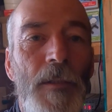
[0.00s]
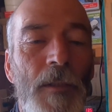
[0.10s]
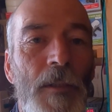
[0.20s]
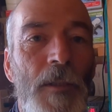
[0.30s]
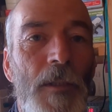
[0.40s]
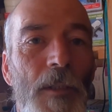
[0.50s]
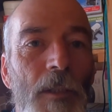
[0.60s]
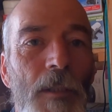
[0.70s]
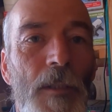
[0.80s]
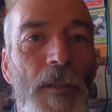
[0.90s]

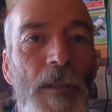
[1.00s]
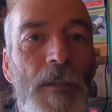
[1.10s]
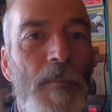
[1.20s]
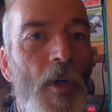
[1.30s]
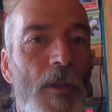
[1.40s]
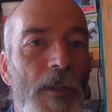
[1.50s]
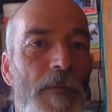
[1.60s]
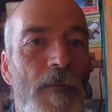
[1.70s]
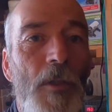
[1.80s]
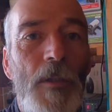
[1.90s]
a small
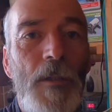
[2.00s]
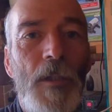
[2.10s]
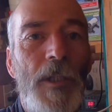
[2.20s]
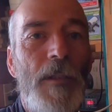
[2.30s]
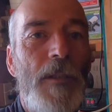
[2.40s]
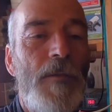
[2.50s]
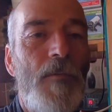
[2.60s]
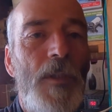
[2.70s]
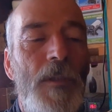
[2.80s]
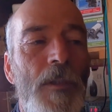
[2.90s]
inverter like this one,
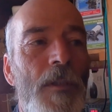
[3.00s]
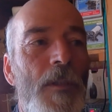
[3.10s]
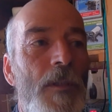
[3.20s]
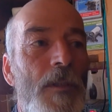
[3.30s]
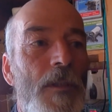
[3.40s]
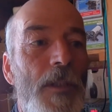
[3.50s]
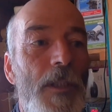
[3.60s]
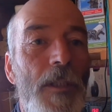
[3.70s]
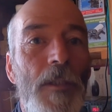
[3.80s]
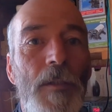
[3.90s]
and
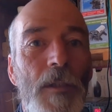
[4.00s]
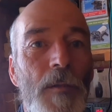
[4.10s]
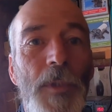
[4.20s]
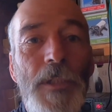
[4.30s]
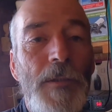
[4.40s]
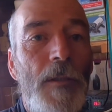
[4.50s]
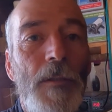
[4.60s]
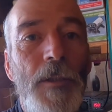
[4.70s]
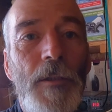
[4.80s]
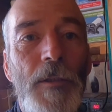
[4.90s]
basically you're
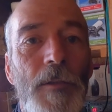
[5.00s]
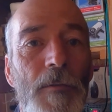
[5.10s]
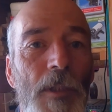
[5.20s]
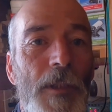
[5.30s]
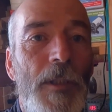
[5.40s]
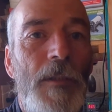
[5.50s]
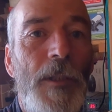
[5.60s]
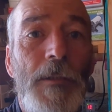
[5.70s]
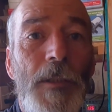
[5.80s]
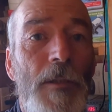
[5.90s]
just running
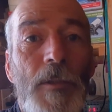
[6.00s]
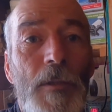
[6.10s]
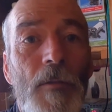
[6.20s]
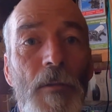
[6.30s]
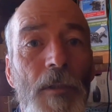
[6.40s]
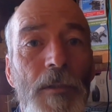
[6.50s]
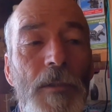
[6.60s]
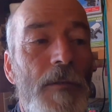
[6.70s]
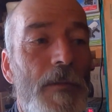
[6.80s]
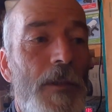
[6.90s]
extension cords,
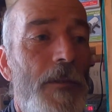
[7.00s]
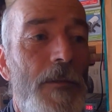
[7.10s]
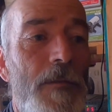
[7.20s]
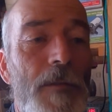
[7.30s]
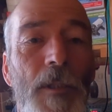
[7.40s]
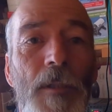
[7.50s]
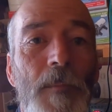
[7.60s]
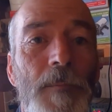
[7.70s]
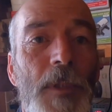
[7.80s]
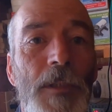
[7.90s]
and but
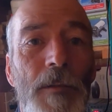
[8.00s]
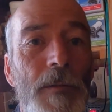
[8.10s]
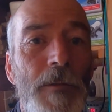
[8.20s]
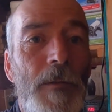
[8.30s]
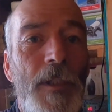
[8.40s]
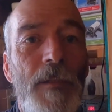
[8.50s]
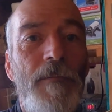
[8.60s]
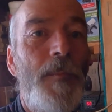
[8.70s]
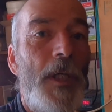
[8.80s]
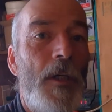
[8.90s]
you can have the
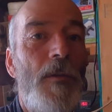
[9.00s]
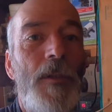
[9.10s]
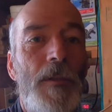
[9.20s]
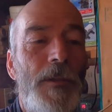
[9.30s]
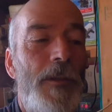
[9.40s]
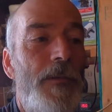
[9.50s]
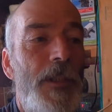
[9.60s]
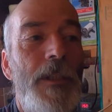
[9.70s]
power you need for